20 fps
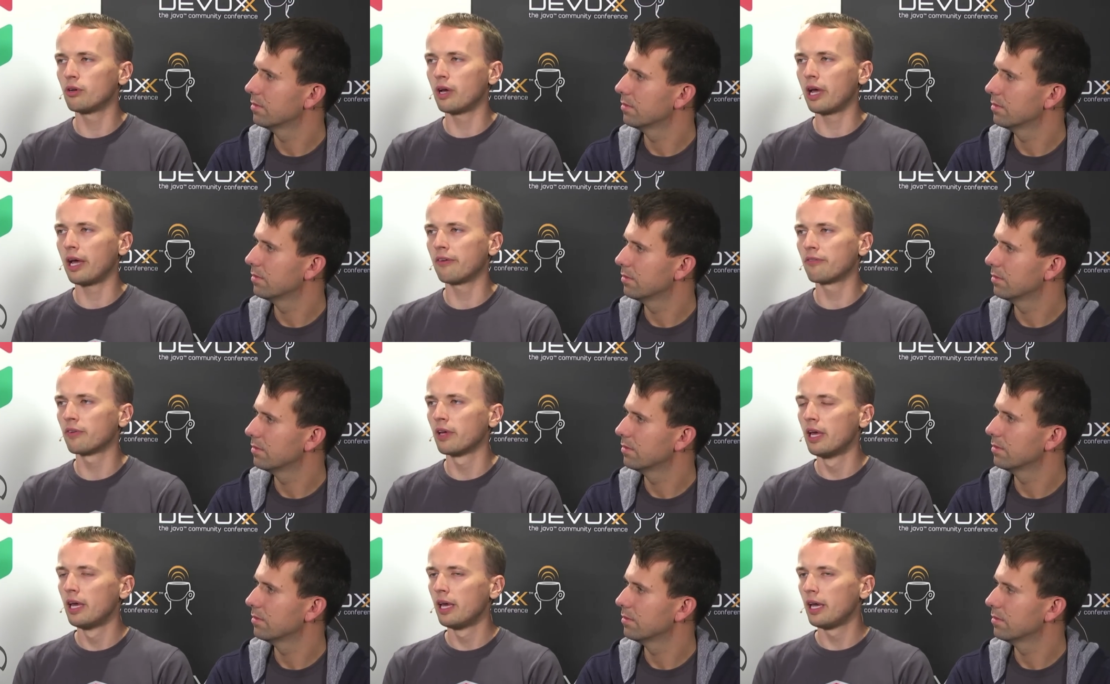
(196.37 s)
Speaker 1: you
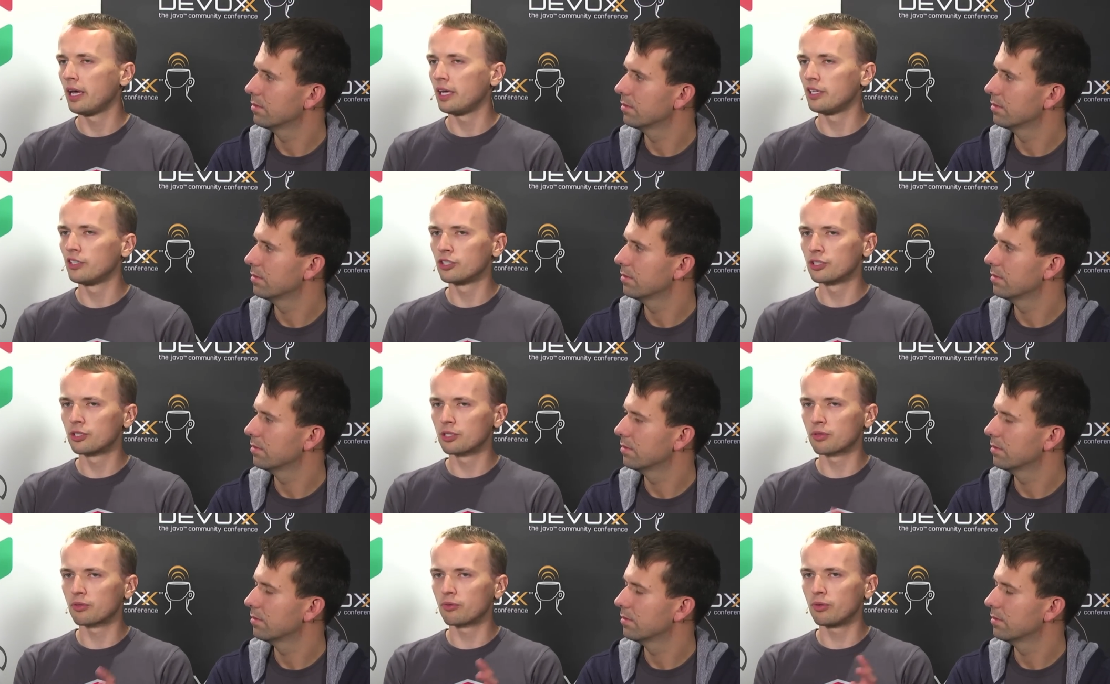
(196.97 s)
have, and
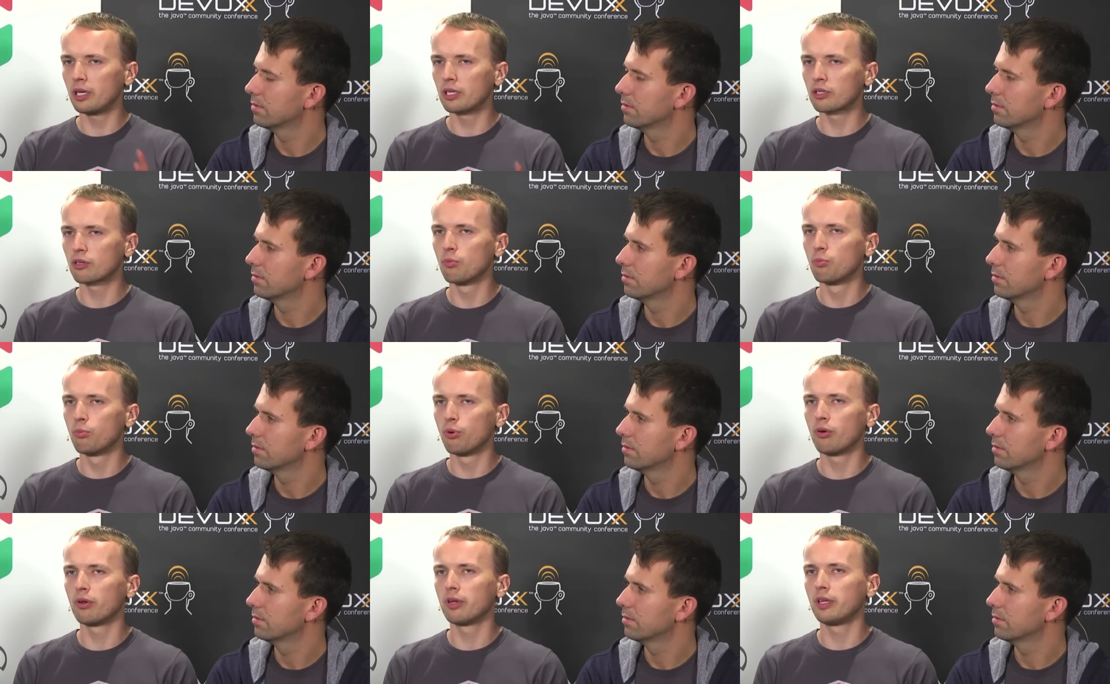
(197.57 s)
just create
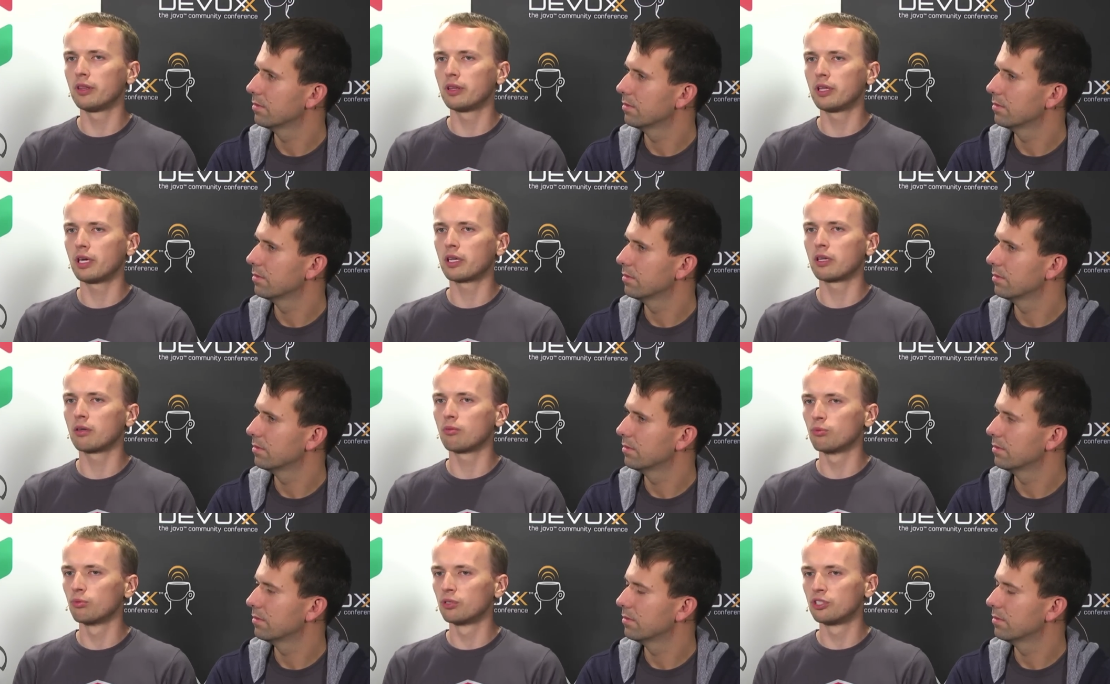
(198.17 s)
component
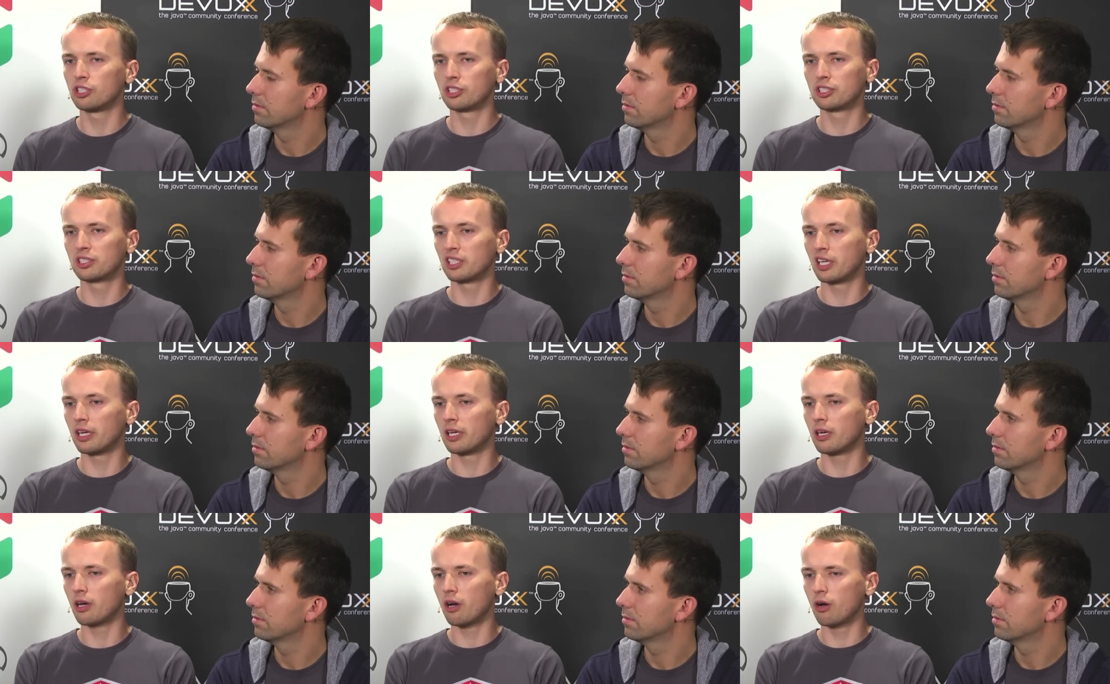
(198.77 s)
that will just
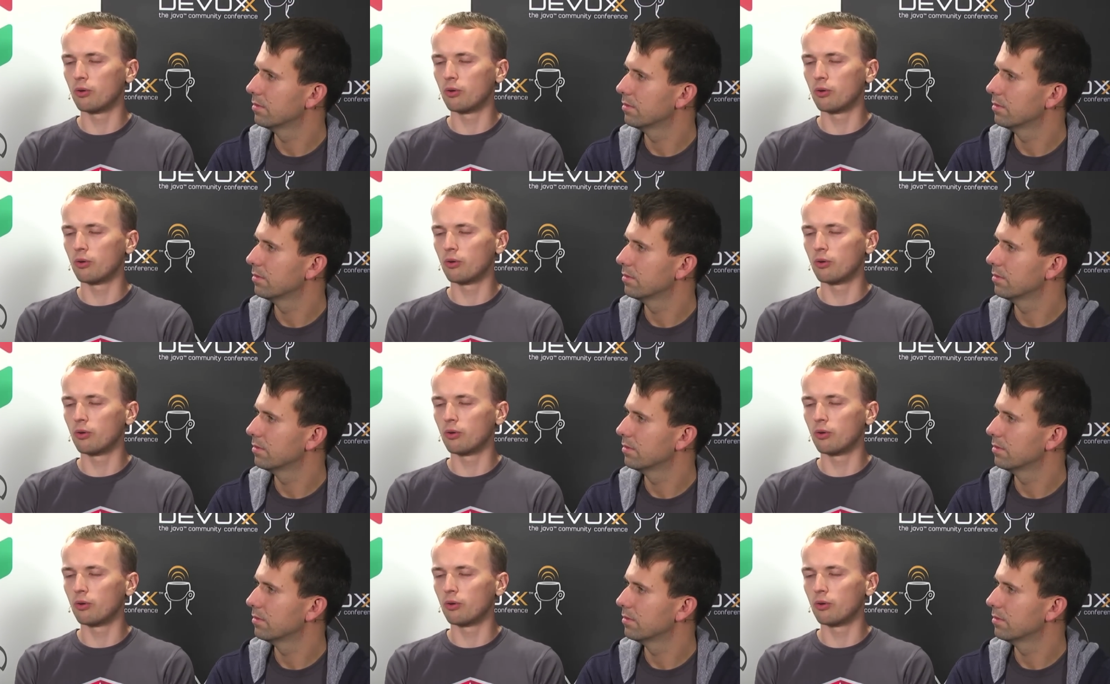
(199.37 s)
say,